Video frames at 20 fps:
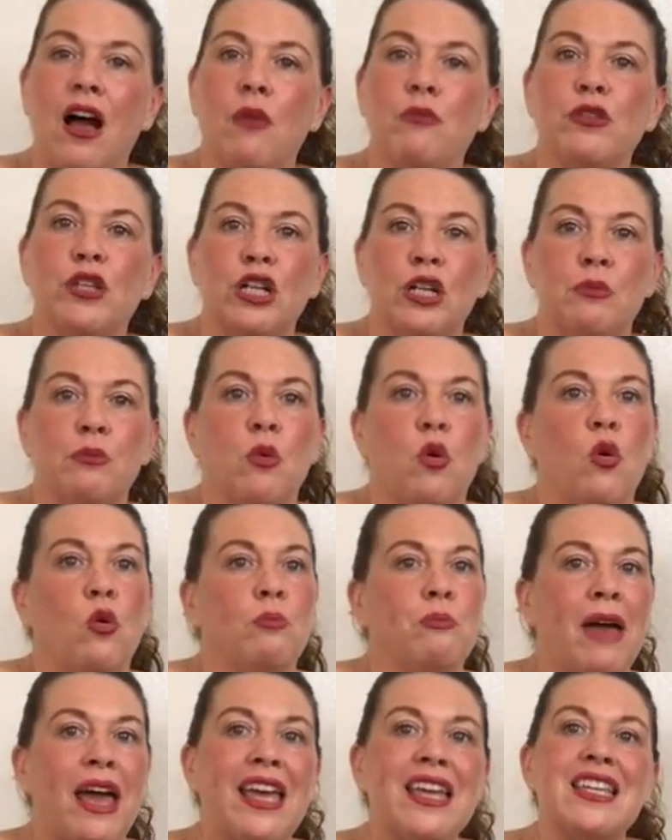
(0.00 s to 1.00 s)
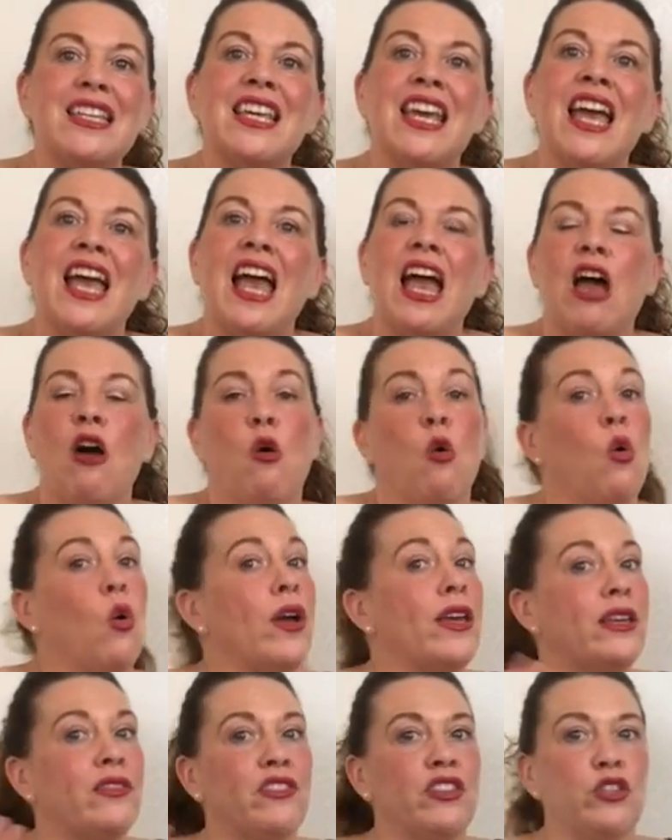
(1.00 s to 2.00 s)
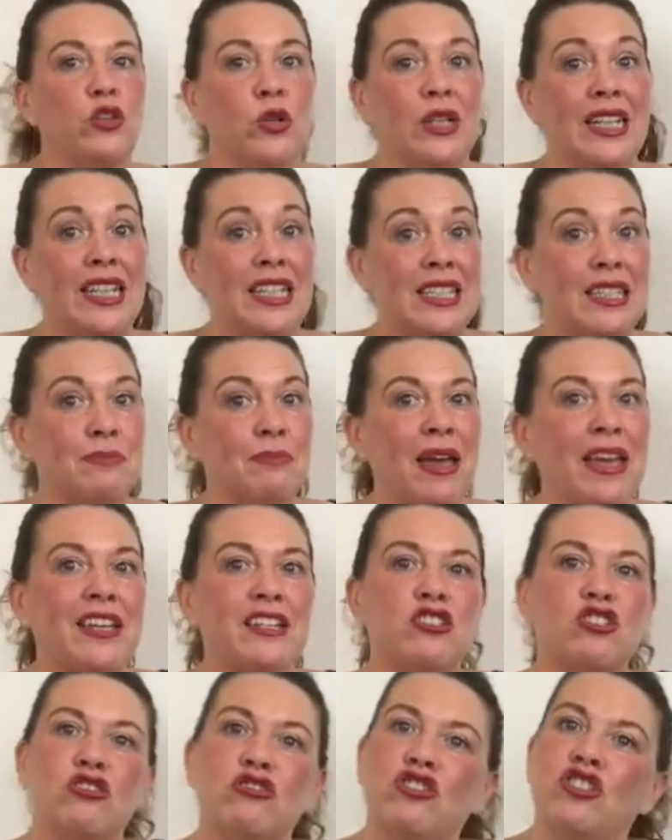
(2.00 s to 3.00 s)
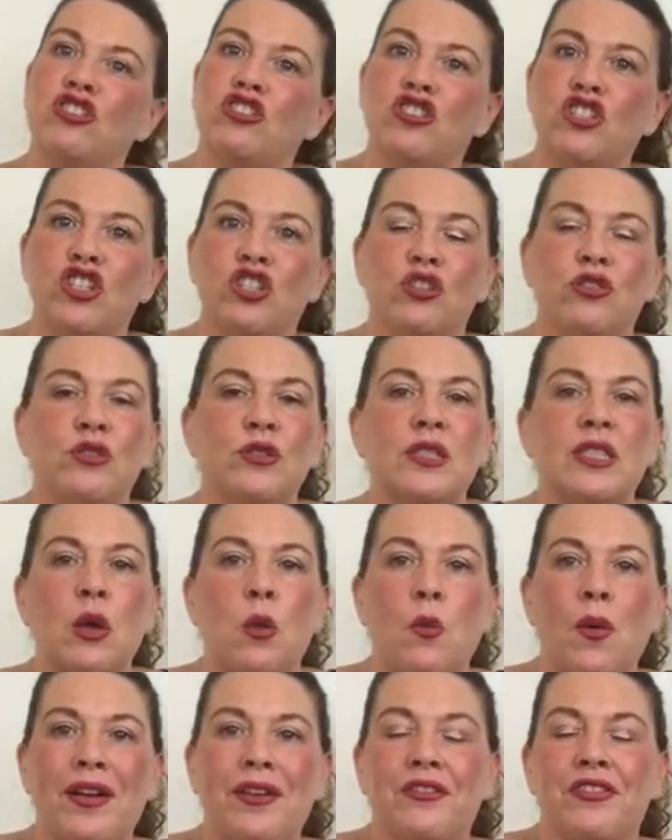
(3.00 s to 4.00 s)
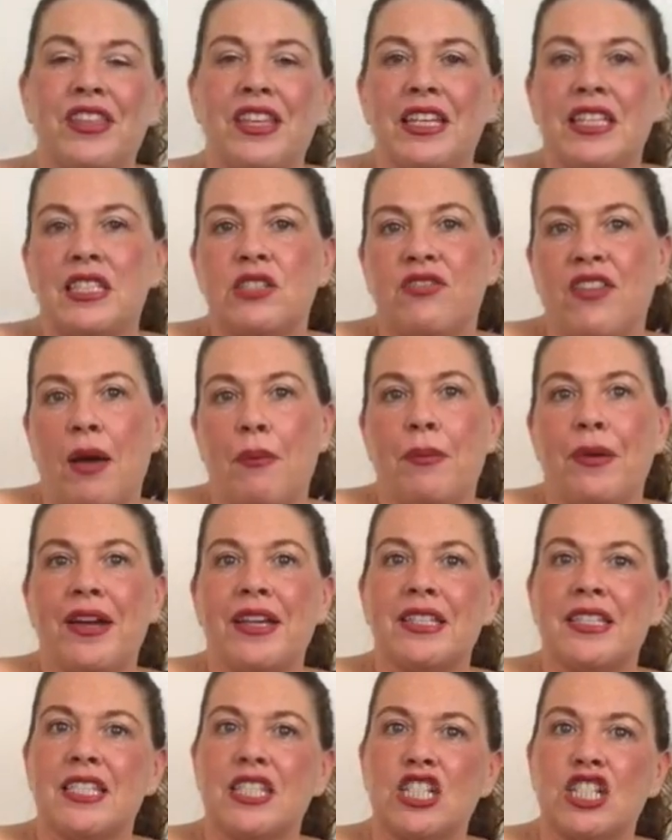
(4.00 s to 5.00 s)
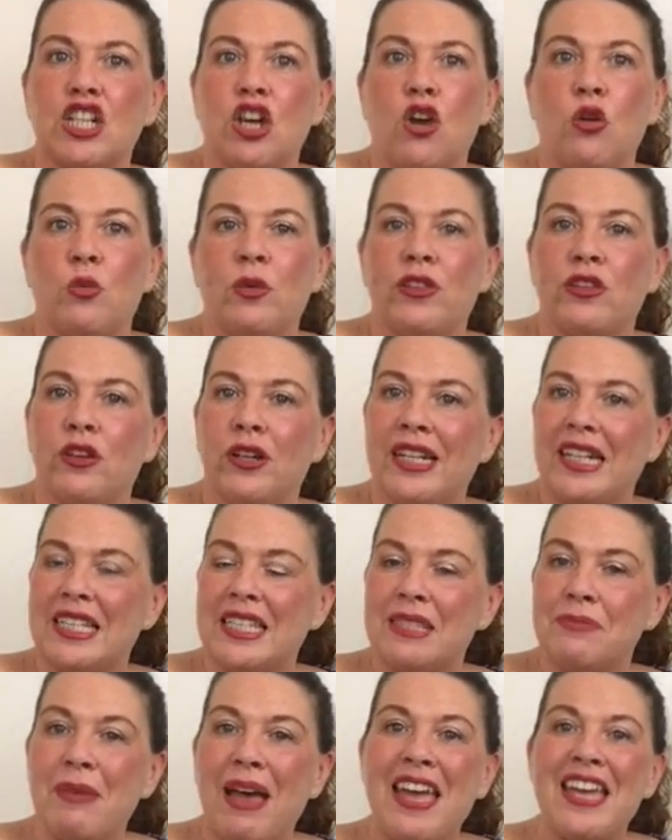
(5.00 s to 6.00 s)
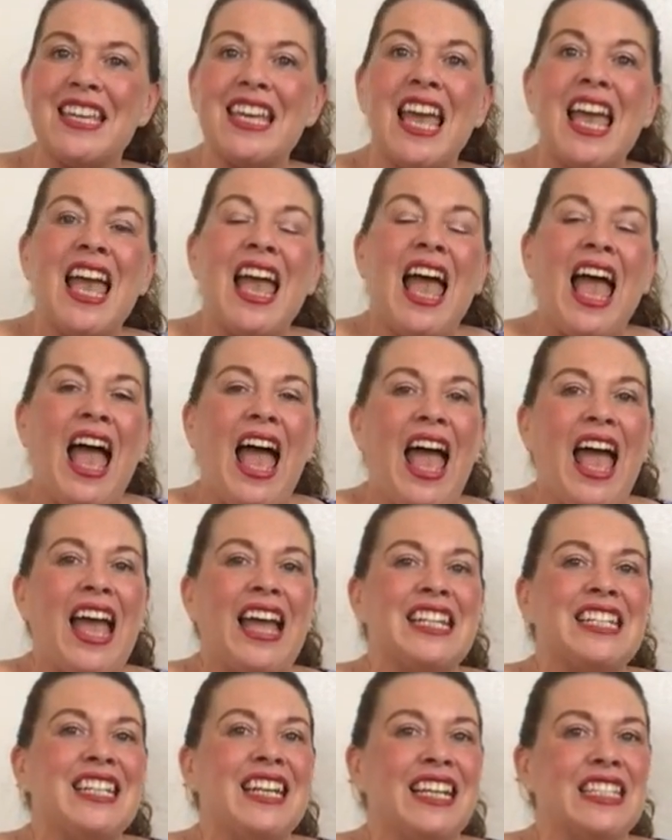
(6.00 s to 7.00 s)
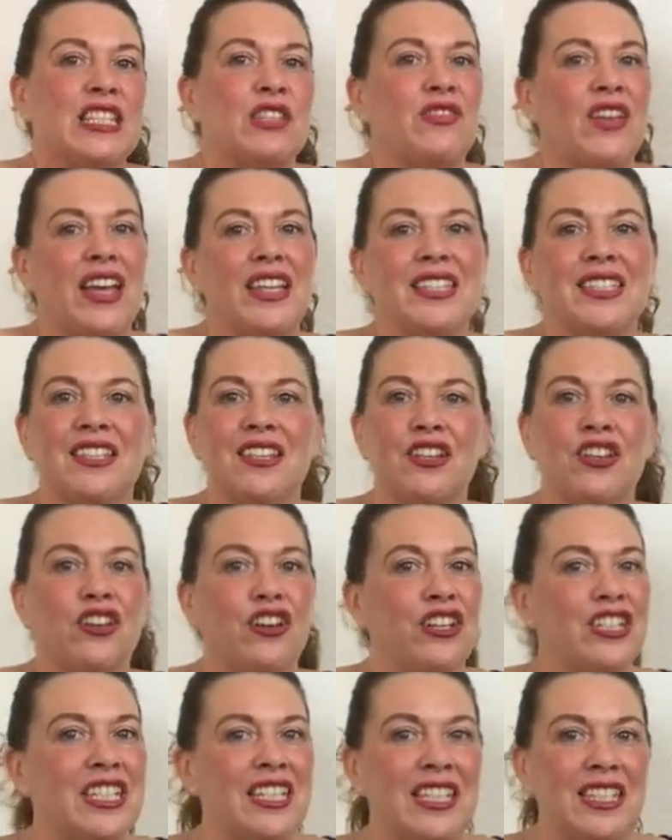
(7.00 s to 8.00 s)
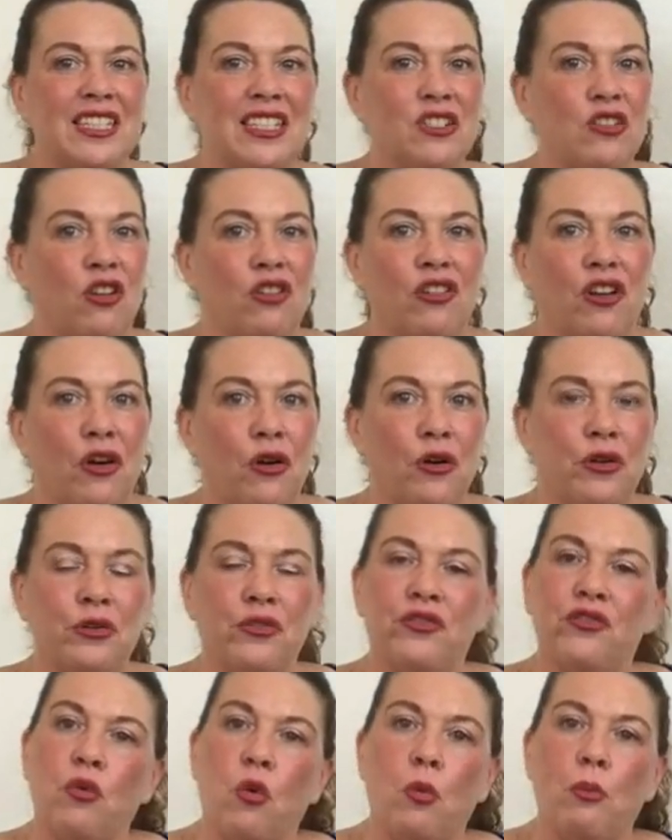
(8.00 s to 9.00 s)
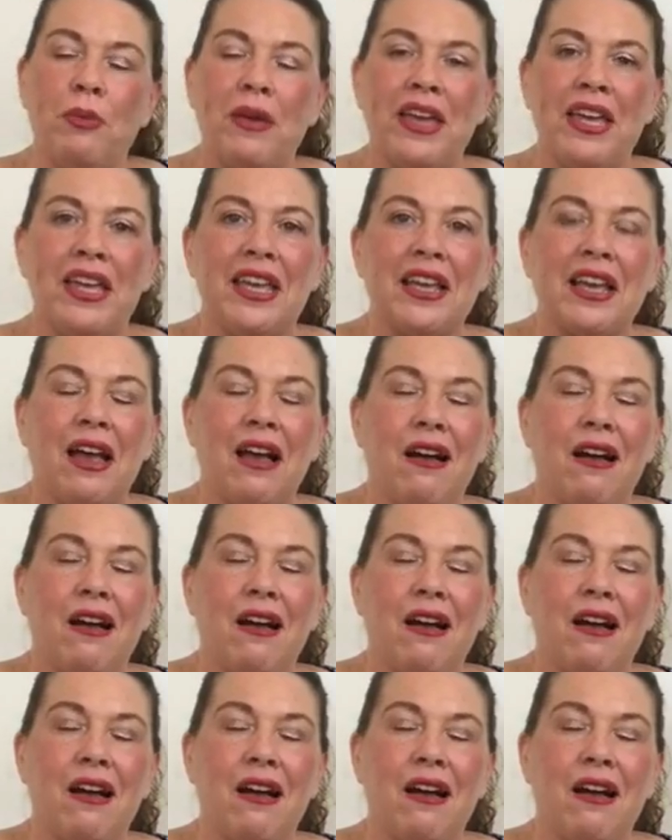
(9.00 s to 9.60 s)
your L'Amour make, or even your Liz make, should you choose one of these fabrics to go with your Liz make. And let's face it, Gertie is not known for being